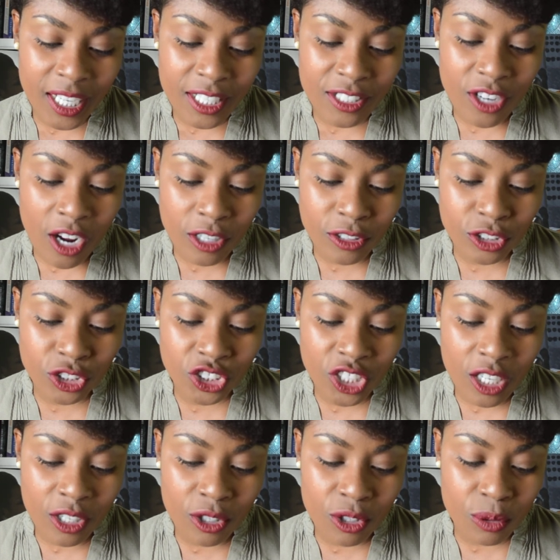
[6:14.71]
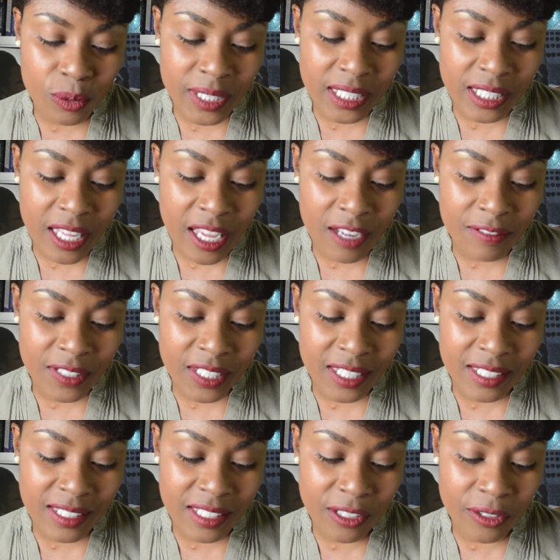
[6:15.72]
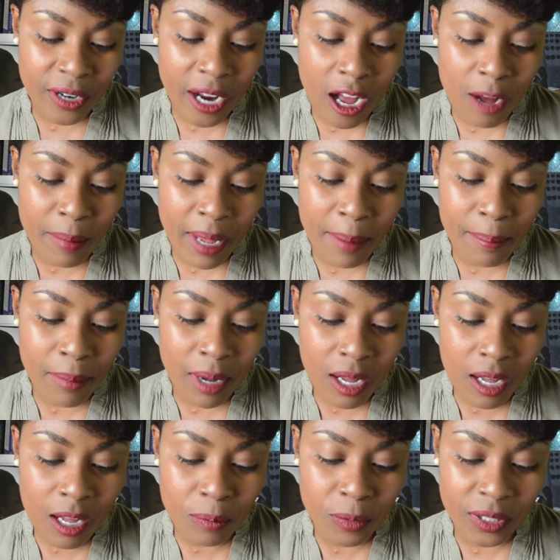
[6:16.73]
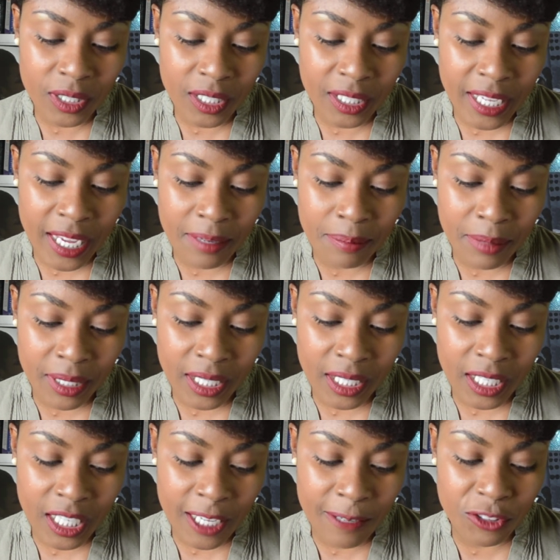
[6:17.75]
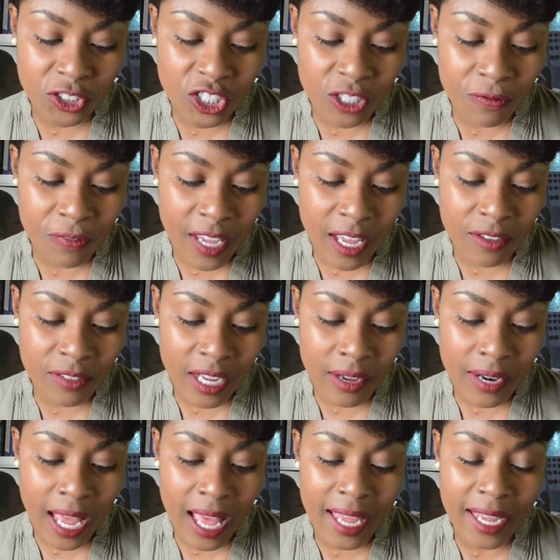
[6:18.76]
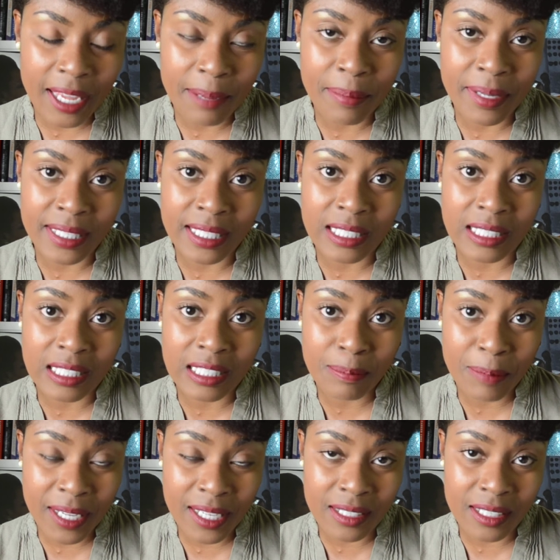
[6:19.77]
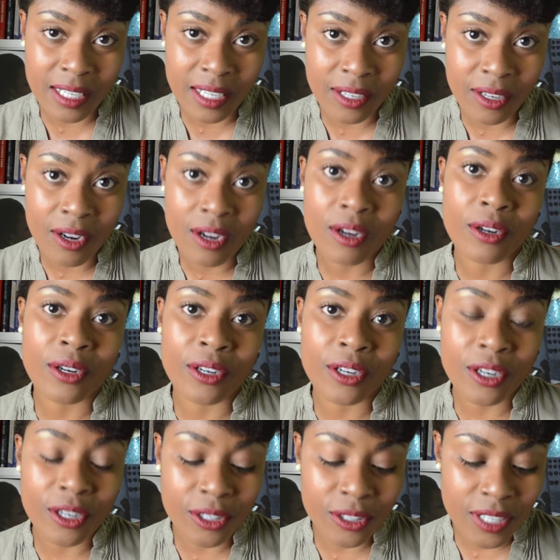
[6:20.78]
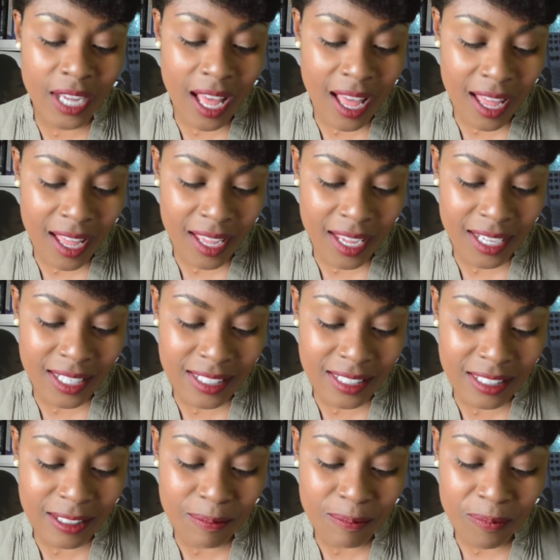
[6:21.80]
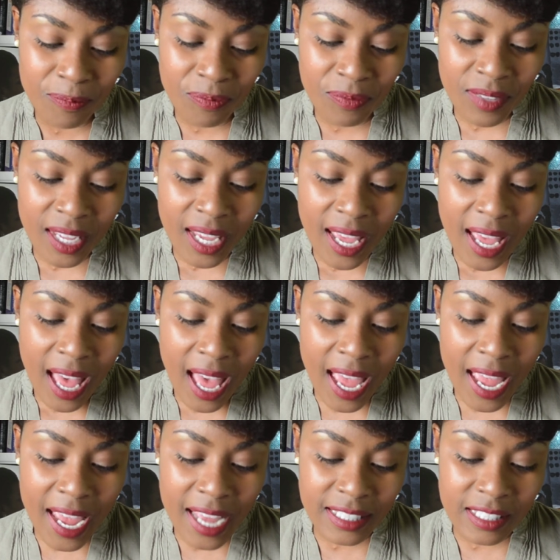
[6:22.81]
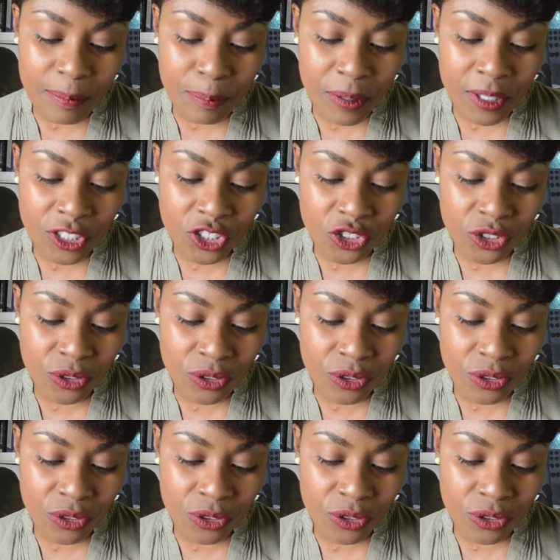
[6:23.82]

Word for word: Dr. Jekyll was left to consider how my mom would look at me if she found out I had been suspended, her hurt eyes. I had to push